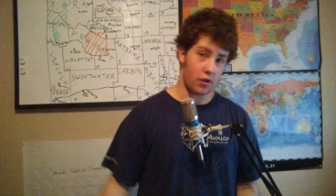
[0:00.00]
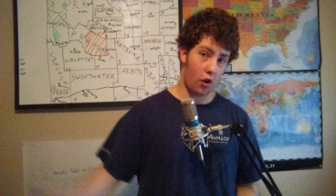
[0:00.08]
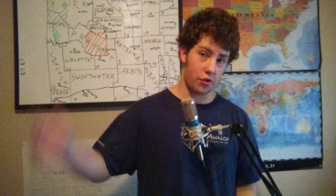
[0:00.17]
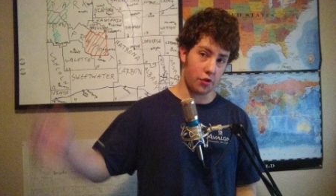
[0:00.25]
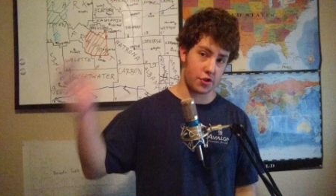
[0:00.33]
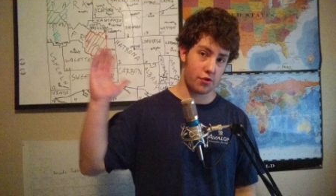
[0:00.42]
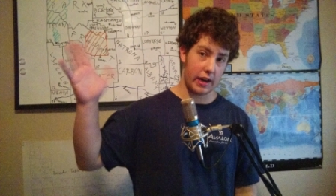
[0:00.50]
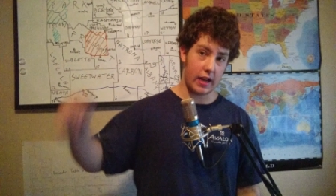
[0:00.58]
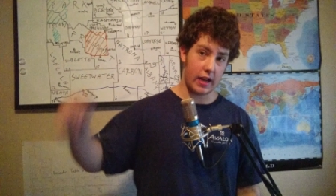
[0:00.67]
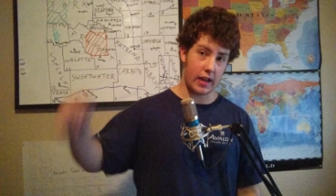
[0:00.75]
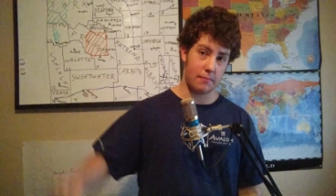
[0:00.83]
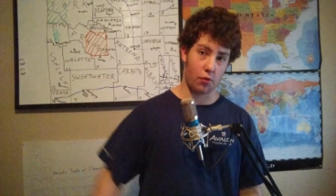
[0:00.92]
all straight
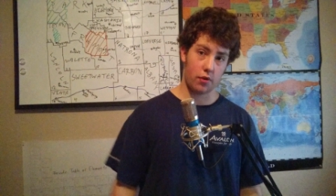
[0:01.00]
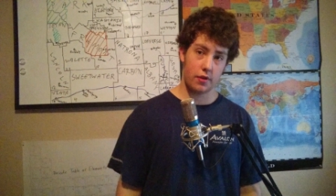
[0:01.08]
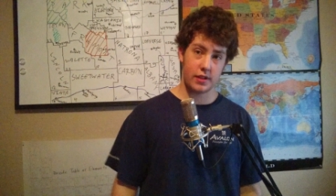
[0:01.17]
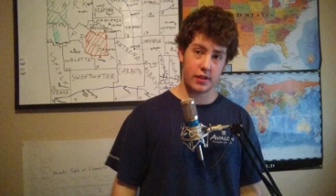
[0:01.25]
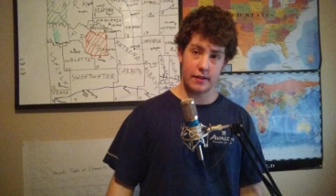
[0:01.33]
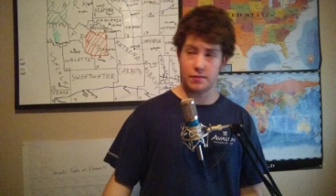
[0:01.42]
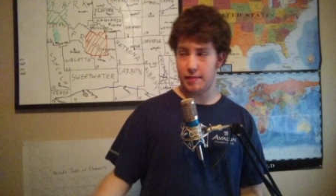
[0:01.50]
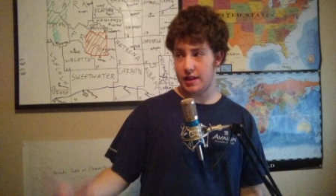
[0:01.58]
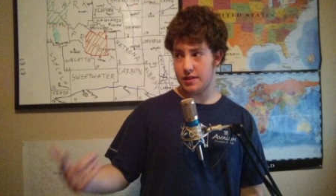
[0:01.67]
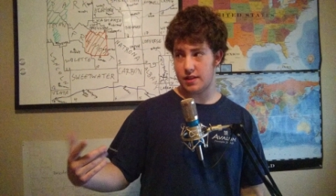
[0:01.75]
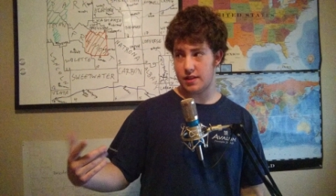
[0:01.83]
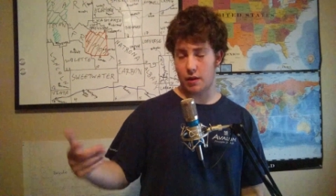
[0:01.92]
line borders, it's
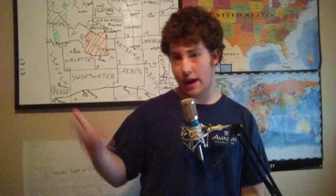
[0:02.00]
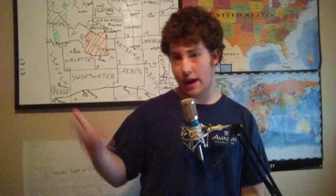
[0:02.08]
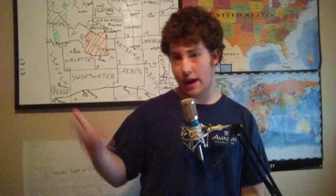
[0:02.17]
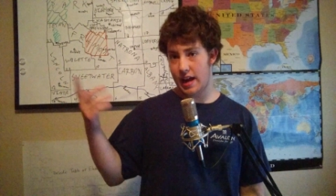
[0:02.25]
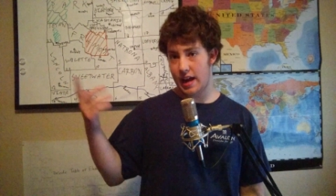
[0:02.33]
because they ran